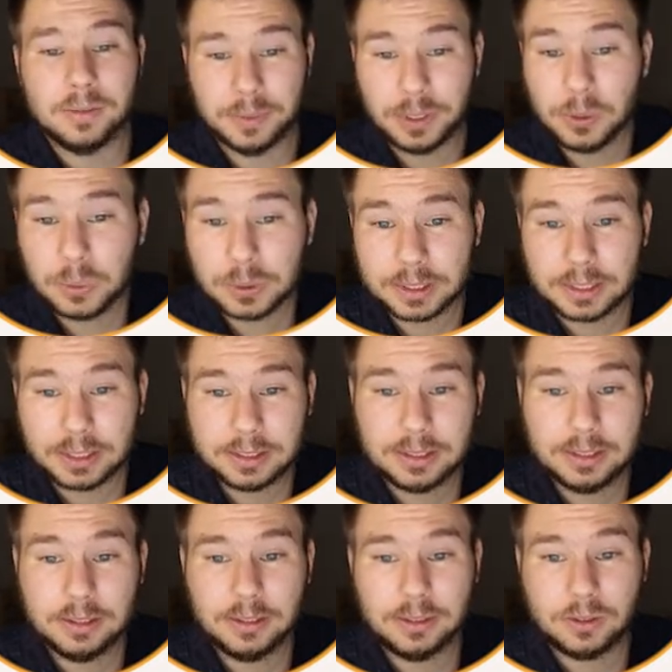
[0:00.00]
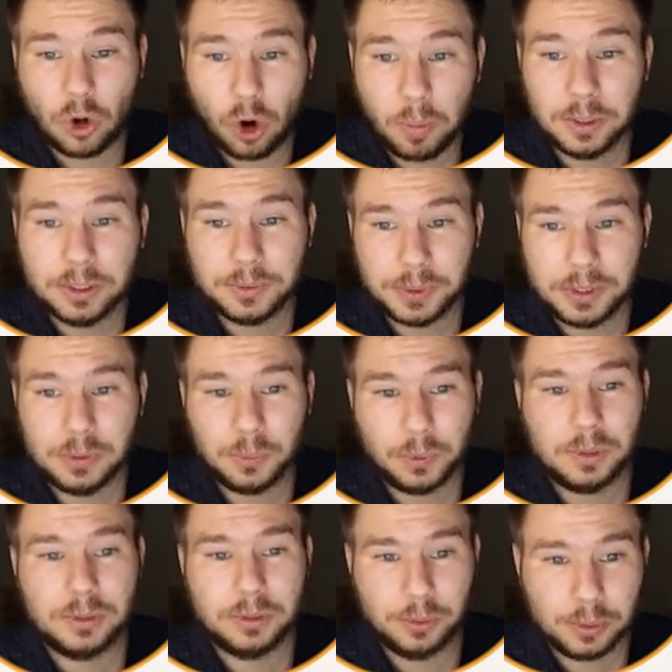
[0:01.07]
We looked at the common
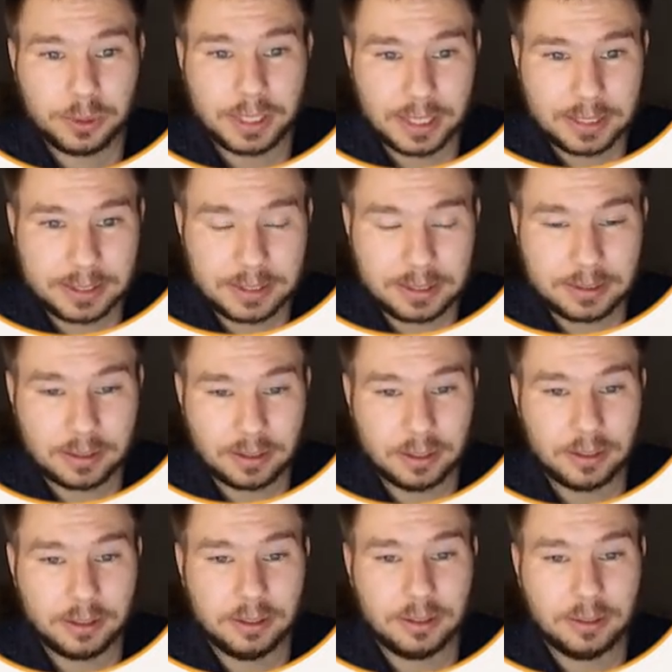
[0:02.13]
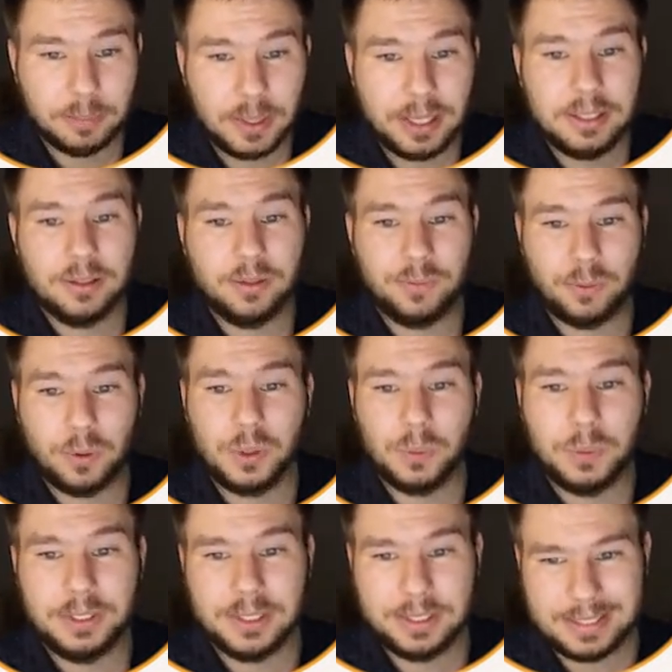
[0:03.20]
real-world use cases and made the
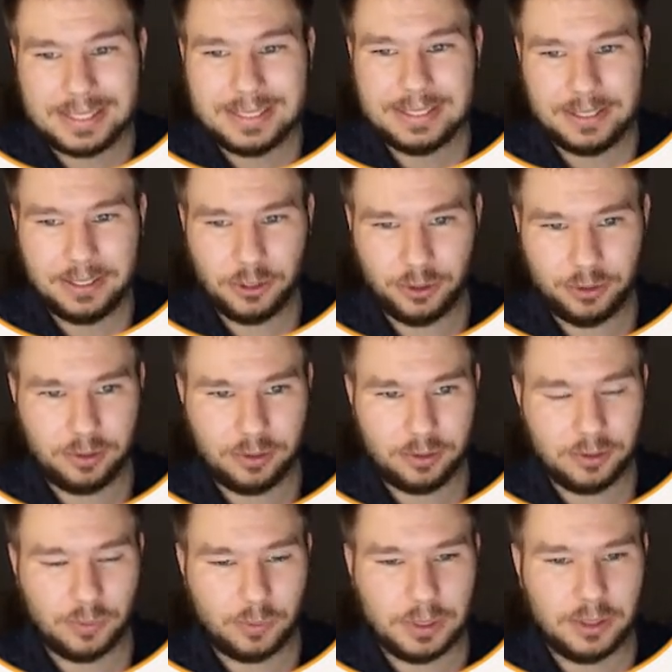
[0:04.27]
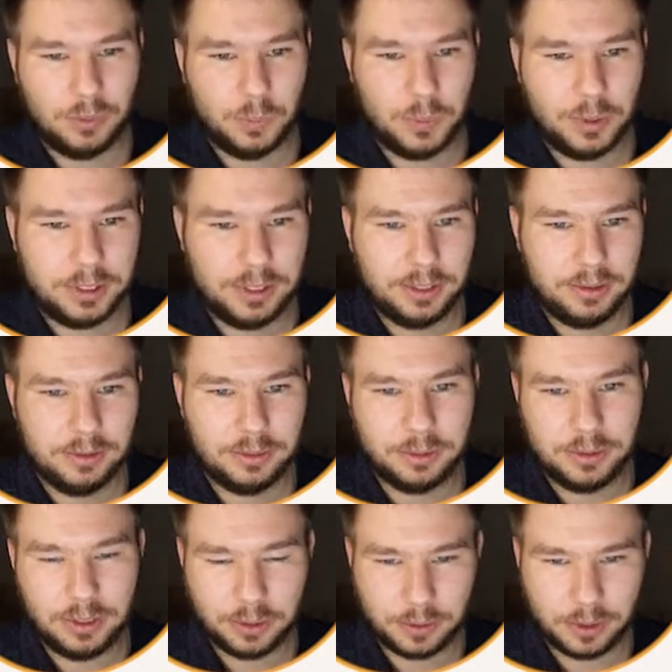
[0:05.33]
following design decisions while working
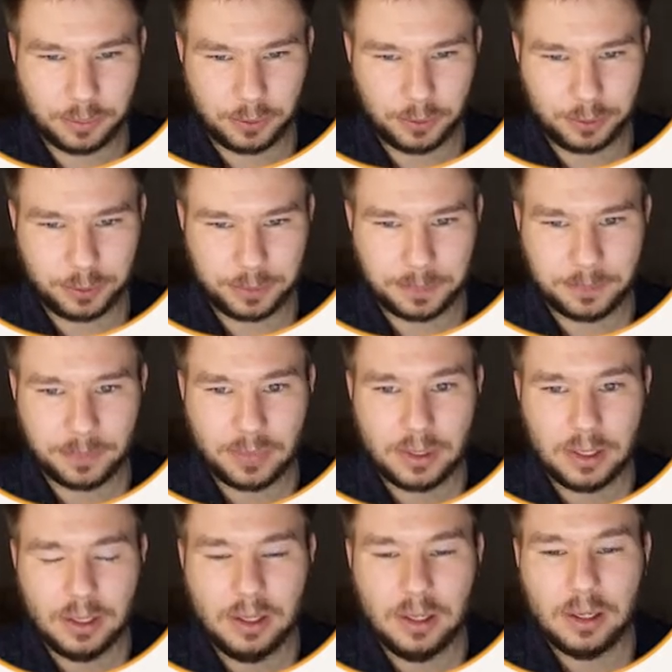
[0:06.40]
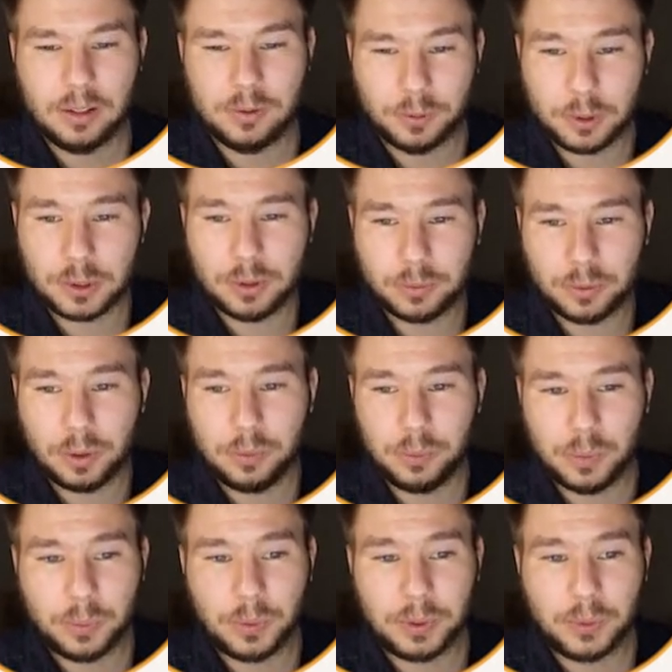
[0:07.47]
on our approach. First of all,
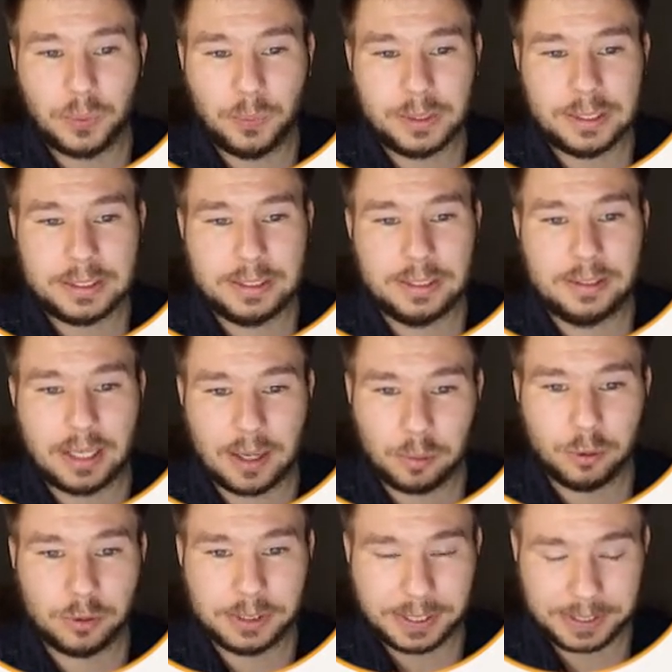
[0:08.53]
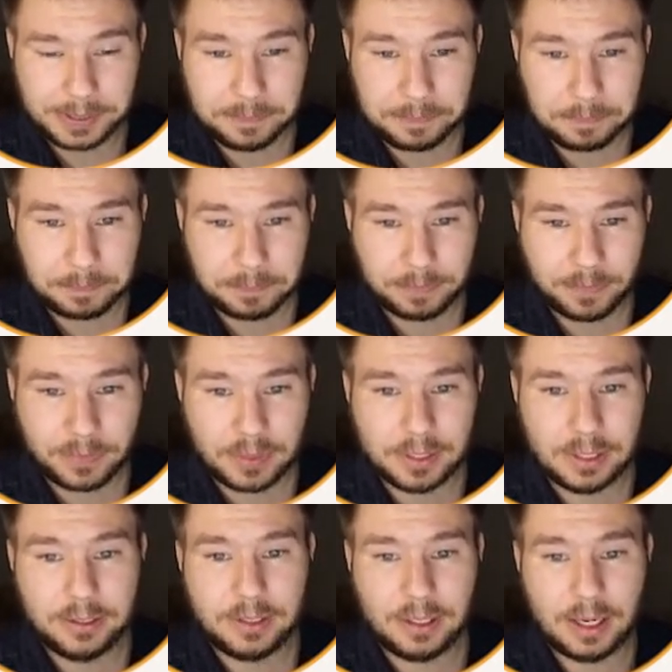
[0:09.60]
we work with the tabular data
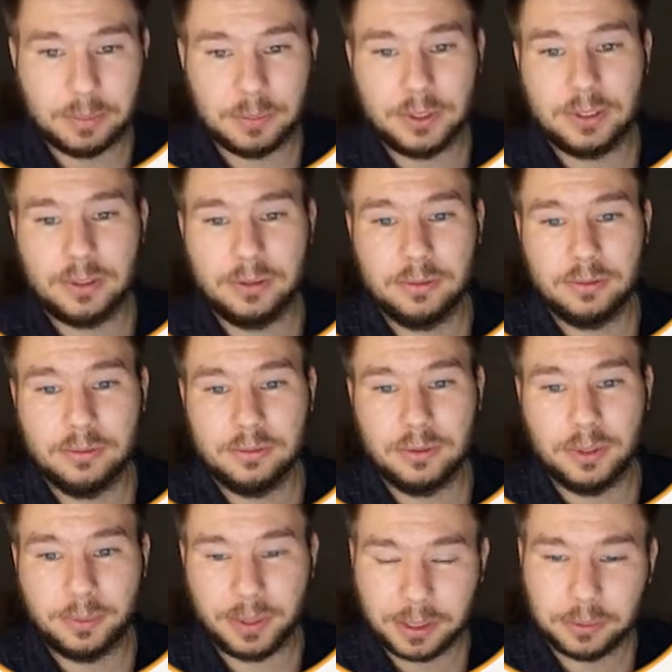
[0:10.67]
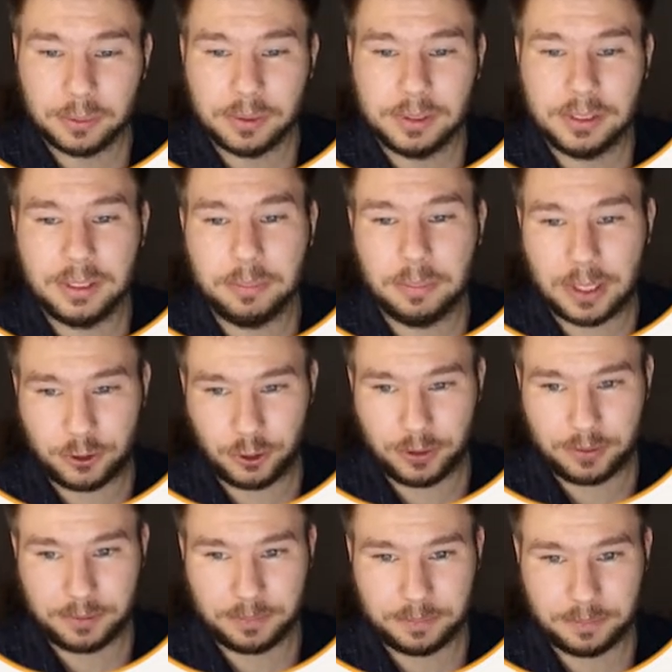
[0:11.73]
that comes regularly in
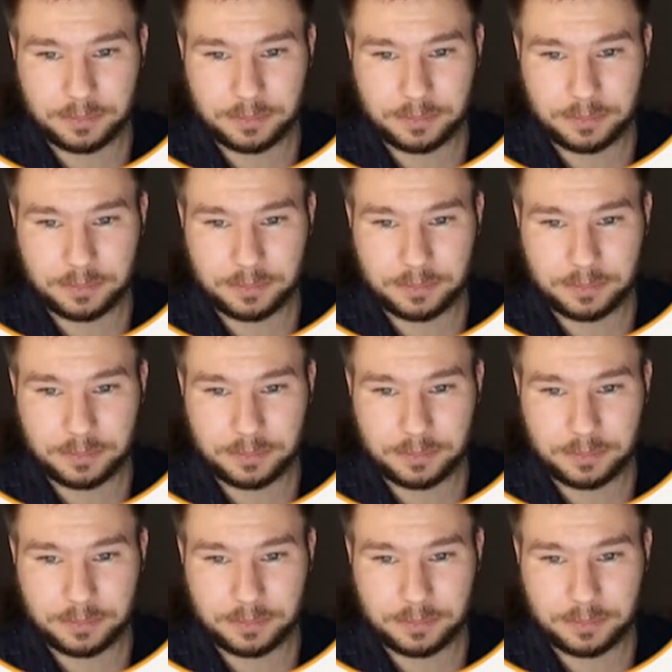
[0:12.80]
batches.